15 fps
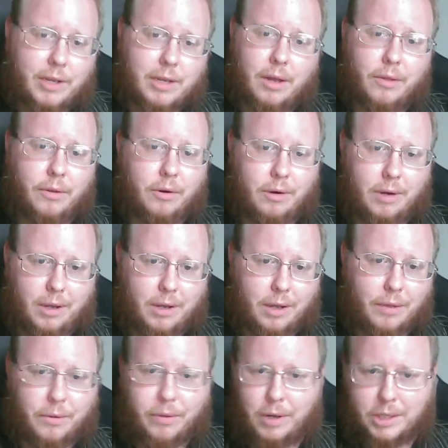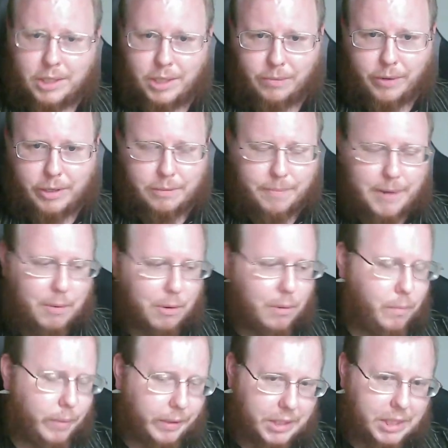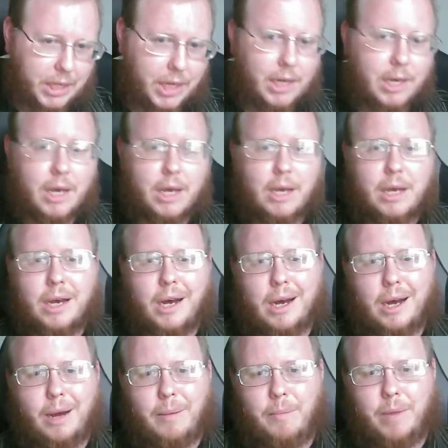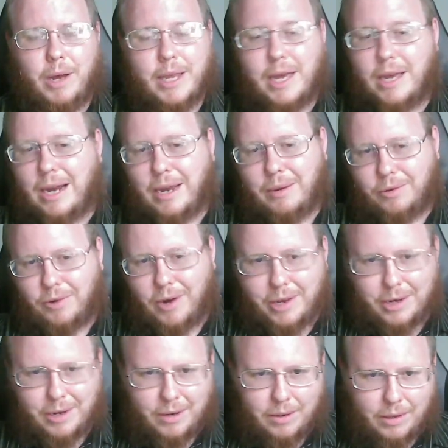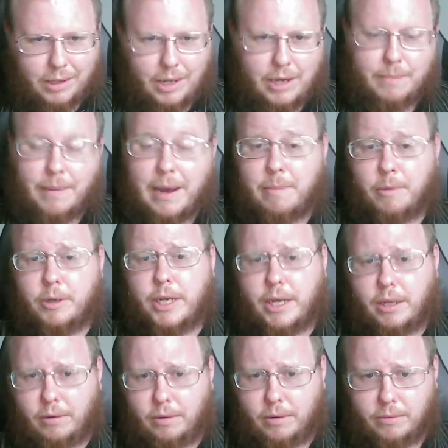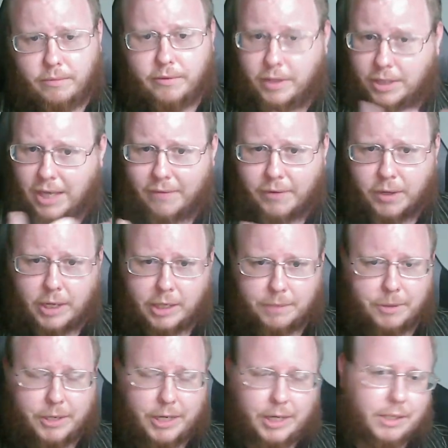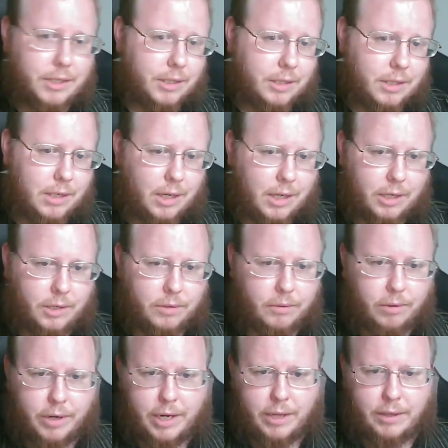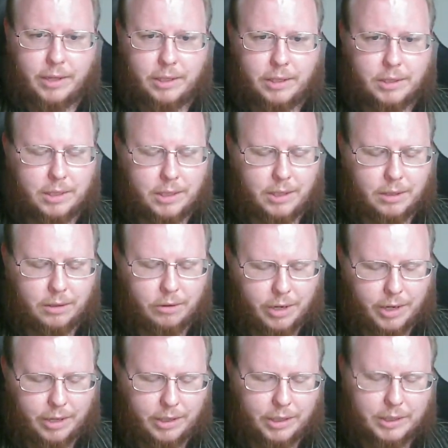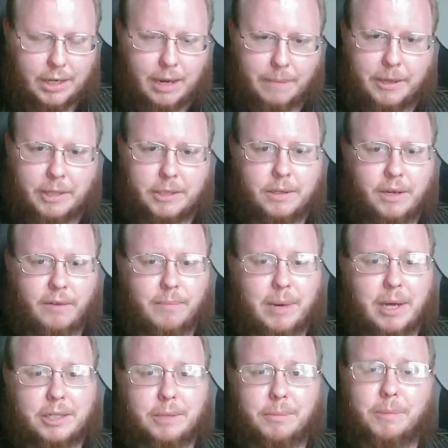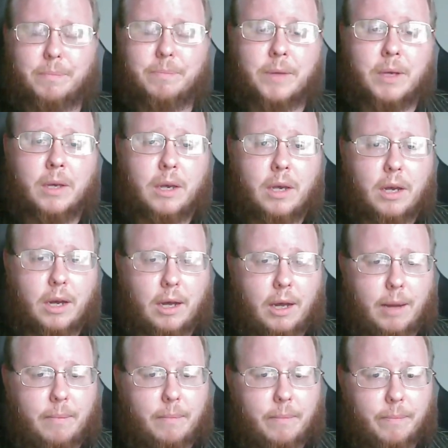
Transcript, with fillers: other uh, other thoughts on Rings of Power. We'll see. Um, again, I will try and lend my particular philosophical expertise uh, to looking at these uh, looking at these topics if possible. Um,